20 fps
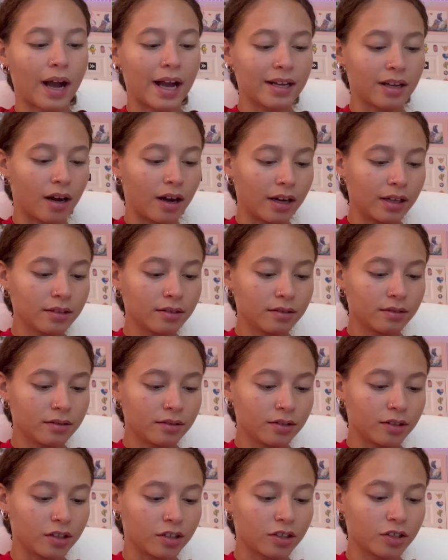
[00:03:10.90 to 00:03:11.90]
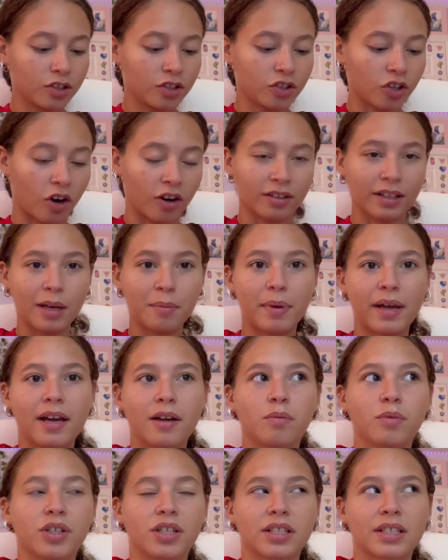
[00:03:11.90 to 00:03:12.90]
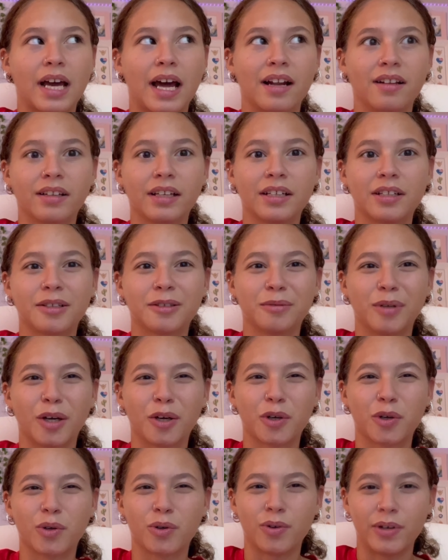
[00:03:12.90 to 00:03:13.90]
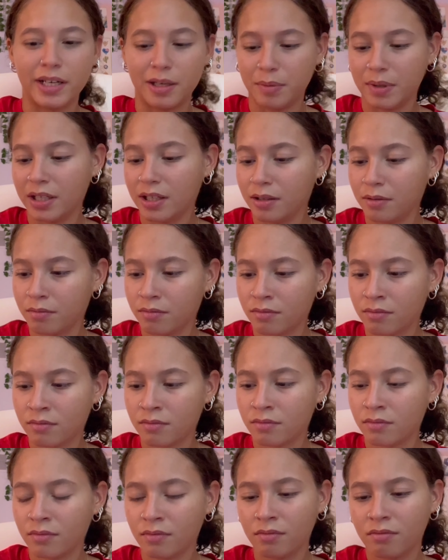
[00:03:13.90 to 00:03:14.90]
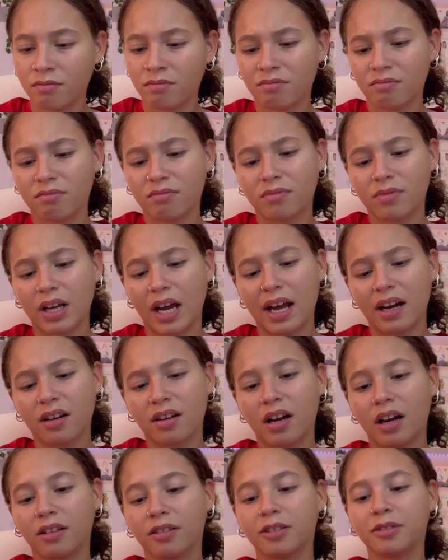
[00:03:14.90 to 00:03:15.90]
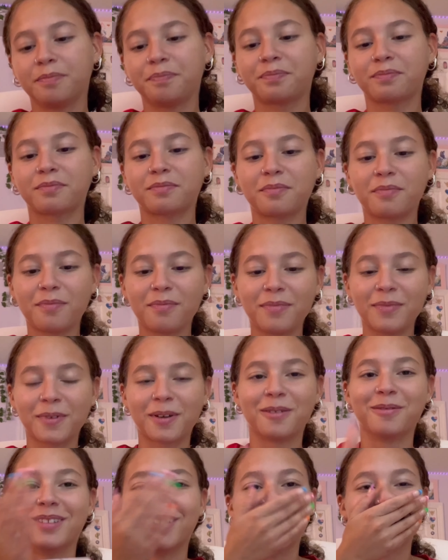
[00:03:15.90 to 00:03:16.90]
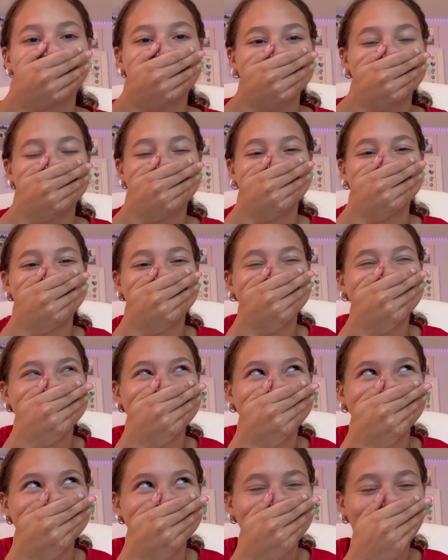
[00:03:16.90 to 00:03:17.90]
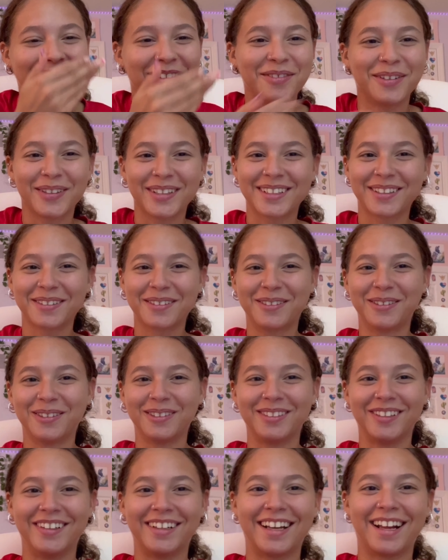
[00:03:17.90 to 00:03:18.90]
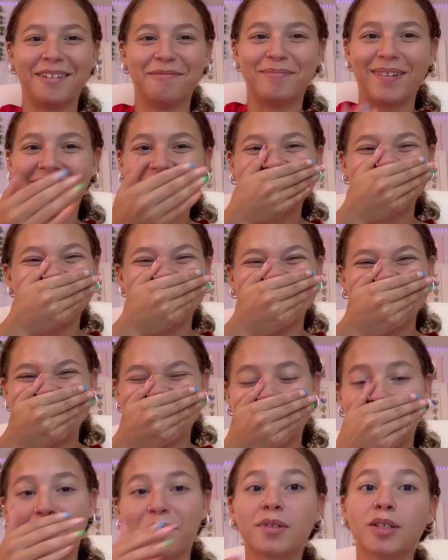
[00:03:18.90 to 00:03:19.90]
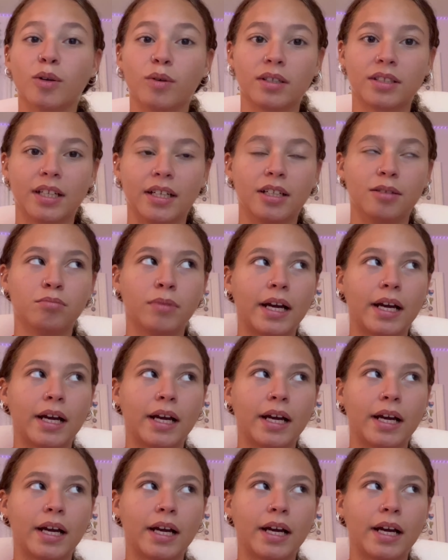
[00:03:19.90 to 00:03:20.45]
I got the starlight band, which is kind of like a creamy kind of color. Oh my gosh. I feel so cool doing it. I'm so excited.